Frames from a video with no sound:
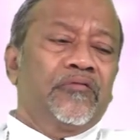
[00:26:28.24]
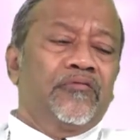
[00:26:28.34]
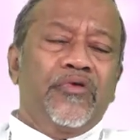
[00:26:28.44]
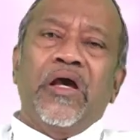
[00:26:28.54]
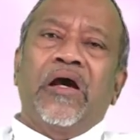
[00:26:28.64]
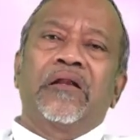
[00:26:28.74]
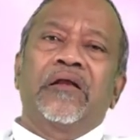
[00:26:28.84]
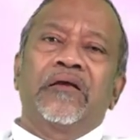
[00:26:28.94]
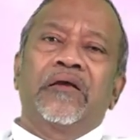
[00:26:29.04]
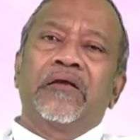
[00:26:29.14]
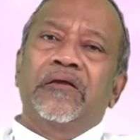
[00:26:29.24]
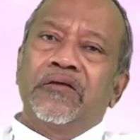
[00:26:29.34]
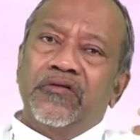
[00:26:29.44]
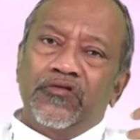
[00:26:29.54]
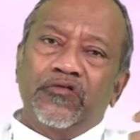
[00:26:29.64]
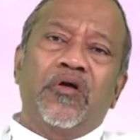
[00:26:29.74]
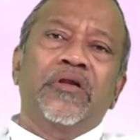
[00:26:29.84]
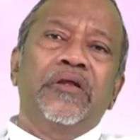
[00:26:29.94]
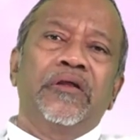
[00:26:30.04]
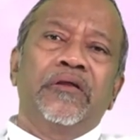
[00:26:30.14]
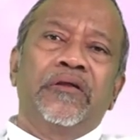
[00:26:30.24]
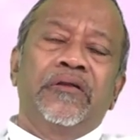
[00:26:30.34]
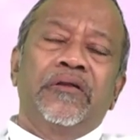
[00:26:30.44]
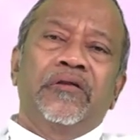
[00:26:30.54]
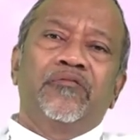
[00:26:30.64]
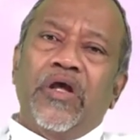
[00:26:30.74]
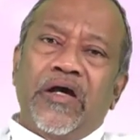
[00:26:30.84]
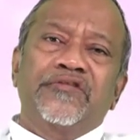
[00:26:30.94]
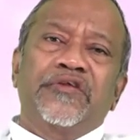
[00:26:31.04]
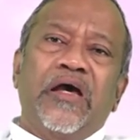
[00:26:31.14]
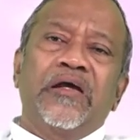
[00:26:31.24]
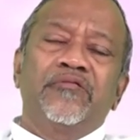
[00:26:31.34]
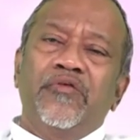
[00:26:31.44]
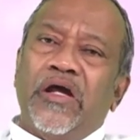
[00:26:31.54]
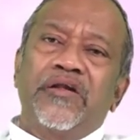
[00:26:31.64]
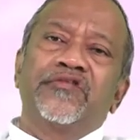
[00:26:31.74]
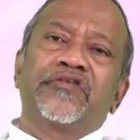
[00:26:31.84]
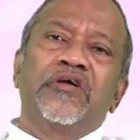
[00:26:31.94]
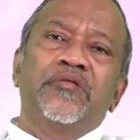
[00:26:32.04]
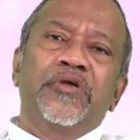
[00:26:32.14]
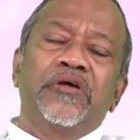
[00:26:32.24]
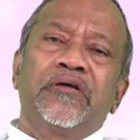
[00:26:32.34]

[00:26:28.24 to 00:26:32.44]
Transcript: we are sorry we are sad, we are disturbed,